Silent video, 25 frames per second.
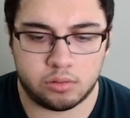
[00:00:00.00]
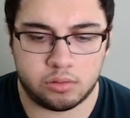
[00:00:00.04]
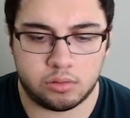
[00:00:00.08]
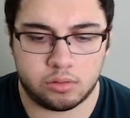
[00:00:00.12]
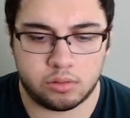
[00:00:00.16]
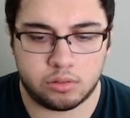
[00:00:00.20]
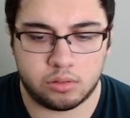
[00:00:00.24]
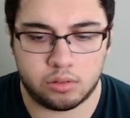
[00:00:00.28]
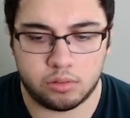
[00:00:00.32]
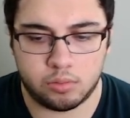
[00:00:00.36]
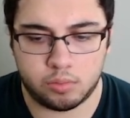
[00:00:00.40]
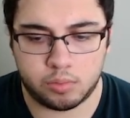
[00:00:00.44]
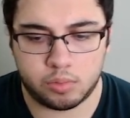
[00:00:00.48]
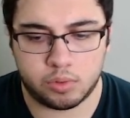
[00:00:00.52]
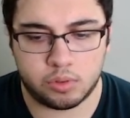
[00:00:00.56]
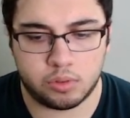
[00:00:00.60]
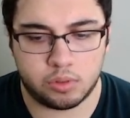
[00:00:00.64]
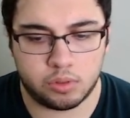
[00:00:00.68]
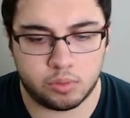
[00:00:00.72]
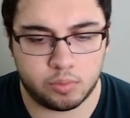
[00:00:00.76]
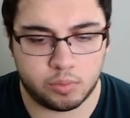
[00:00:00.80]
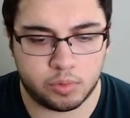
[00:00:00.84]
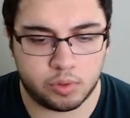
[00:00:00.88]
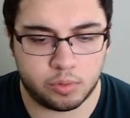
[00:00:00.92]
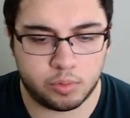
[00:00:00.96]
nope.
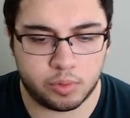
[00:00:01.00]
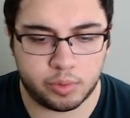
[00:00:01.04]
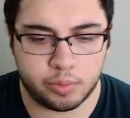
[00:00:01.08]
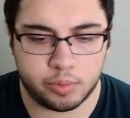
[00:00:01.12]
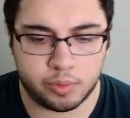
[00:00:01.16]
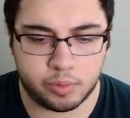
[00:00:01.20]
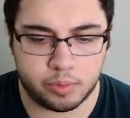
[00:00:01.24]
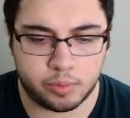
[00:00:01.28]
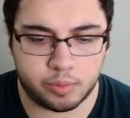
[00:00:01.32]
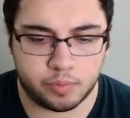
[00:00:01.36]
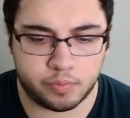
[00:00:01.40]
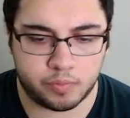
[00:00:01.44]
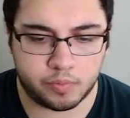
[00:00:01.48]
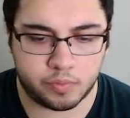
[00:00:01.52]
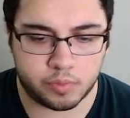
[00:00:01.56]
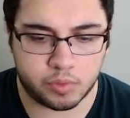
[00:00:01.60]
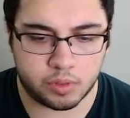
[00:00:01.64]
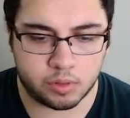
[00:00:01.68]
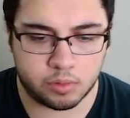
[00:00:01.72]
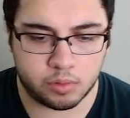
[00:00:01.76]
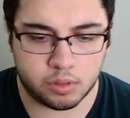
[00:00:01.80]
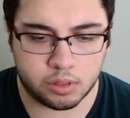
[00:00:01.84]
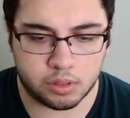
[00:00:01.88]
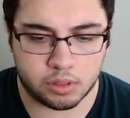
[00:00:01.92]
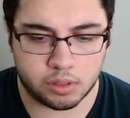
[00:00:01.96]

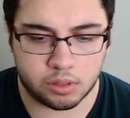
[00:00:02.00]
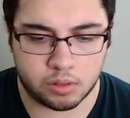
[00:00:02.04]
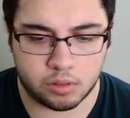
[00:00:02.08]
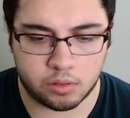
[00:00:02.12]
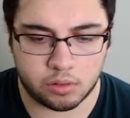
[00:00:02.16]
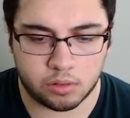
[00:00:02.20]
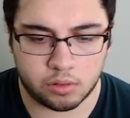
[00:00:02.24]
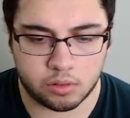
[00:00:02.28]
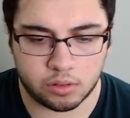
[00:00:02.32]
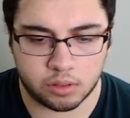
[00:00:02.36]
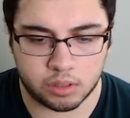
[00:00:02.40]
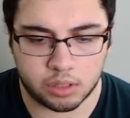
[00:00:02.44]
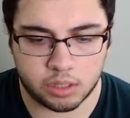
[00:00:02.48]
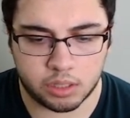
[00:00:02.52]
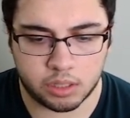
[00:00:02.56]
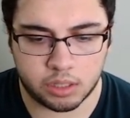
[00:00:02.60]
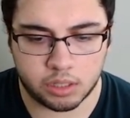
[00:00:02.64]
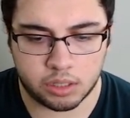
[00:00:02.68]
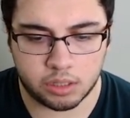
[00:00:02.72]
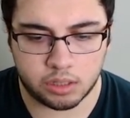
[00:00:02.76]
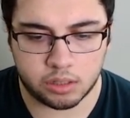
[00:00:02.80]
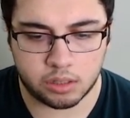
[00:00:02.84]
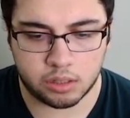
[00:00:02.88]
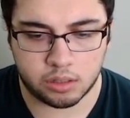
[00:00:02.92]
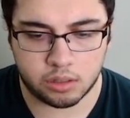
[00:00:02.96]
What is it called?
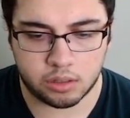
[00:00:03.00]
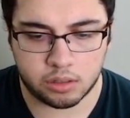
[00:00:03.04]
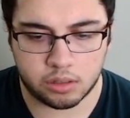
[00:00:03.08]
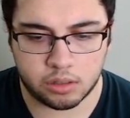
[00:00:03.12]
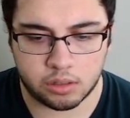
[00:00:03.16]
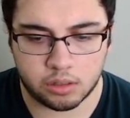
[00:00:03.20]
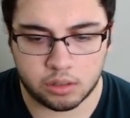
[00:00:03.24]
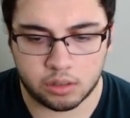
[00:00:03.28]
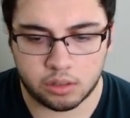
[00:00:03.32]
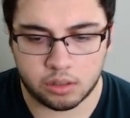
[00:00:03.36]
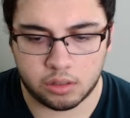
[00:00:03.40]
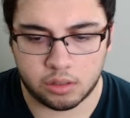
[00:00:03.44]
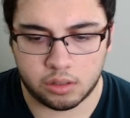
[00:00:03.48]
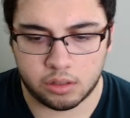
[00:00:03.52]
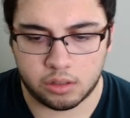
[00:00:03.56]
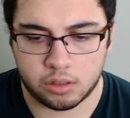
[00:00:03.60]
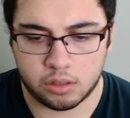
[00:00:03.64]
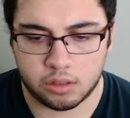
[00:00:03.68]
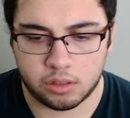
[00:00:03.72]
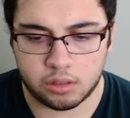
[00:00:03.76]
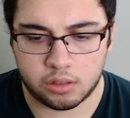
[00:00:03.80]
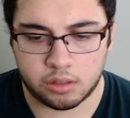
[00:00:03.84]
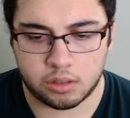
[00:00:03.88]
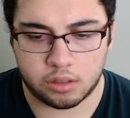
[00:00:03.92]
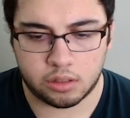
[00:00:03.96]
Get
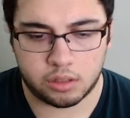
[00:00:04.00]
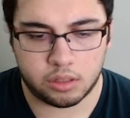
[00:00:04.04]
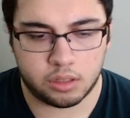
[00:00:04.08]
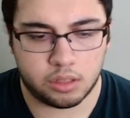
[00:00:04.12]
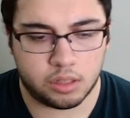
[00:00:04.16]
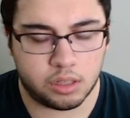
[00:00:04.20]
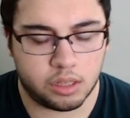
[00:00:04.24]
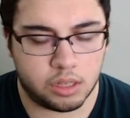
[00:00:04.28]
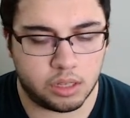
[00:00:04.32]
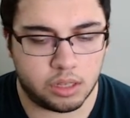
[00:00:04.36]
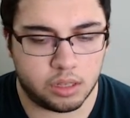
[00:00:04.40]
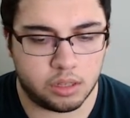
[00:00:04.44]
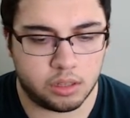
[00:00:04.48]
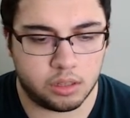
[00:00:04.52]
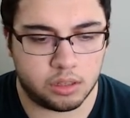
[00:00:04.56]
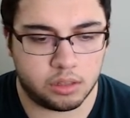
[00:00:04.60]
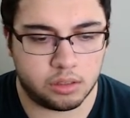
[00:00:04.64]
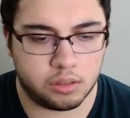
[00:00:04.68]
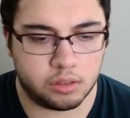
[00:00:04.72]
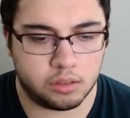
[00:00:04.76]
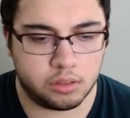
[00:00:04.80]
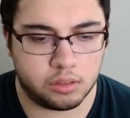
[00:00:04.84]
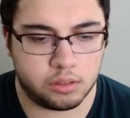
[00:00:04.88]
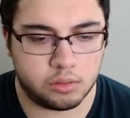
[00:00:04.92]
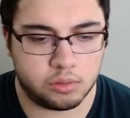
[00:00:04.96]
that,
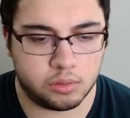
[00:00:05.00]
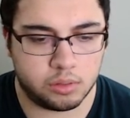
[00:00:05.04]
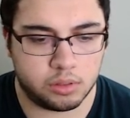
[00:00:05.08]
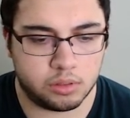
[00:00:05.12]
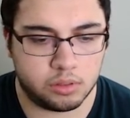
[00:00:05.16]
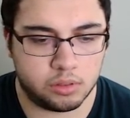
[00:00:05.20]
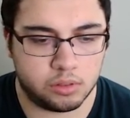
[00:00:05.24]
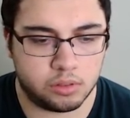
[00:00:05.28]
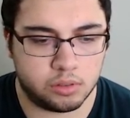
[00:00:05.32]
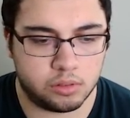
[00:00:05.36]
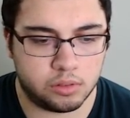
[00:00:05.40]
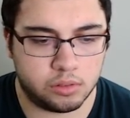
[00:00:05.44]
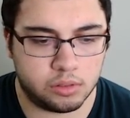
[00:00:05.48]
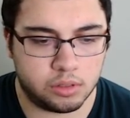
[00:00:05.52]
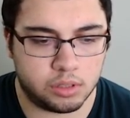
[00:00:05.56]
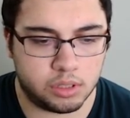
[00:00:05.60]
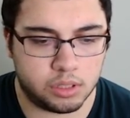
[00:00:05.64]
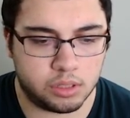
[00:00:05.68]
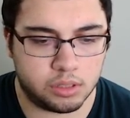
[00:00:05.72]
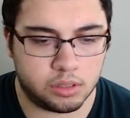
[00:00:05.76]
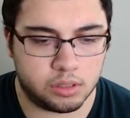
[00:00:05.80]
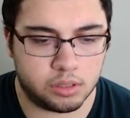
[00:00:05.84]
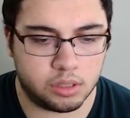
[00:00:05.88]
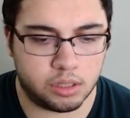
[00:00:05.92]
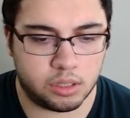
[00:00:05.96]
and then we'll just do
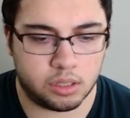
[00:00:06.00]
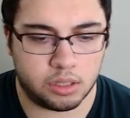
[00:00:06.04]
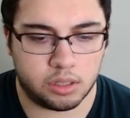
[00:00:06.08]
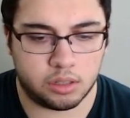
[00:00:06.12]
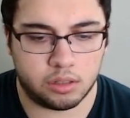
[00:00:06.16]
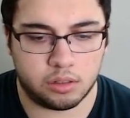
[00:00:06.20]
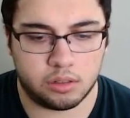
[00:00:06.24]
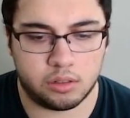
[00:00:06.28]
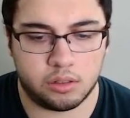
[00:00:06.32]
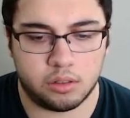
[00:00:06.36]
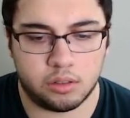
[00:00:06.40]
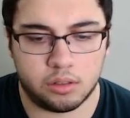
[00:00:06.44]
testing.